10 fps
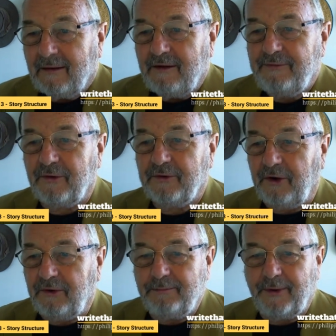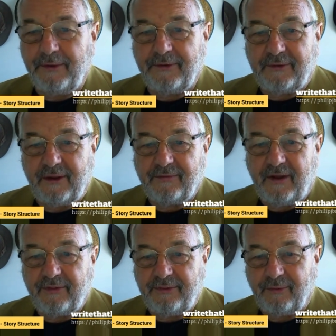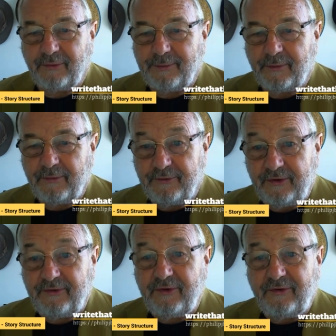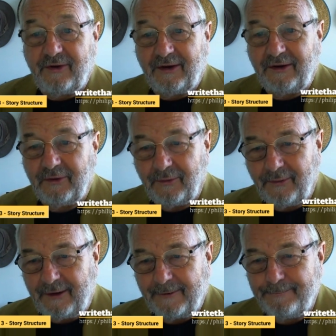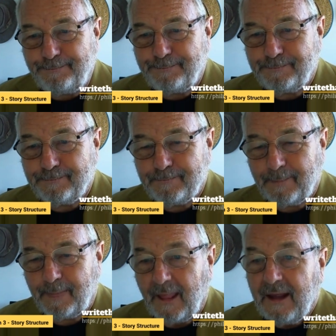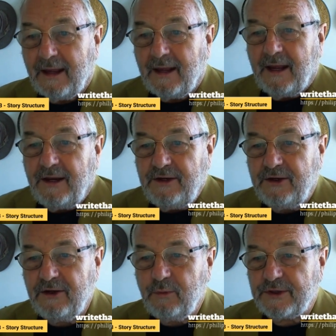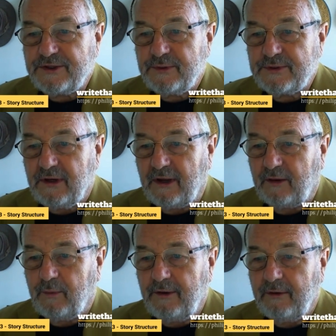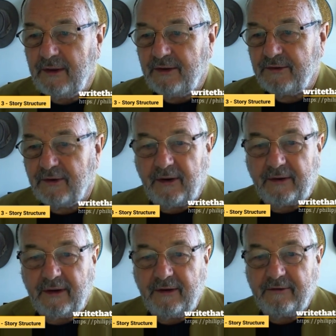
He felt hot and bothered at that thought, but resisted telling Gloria. He knew what she was like when her mother died, and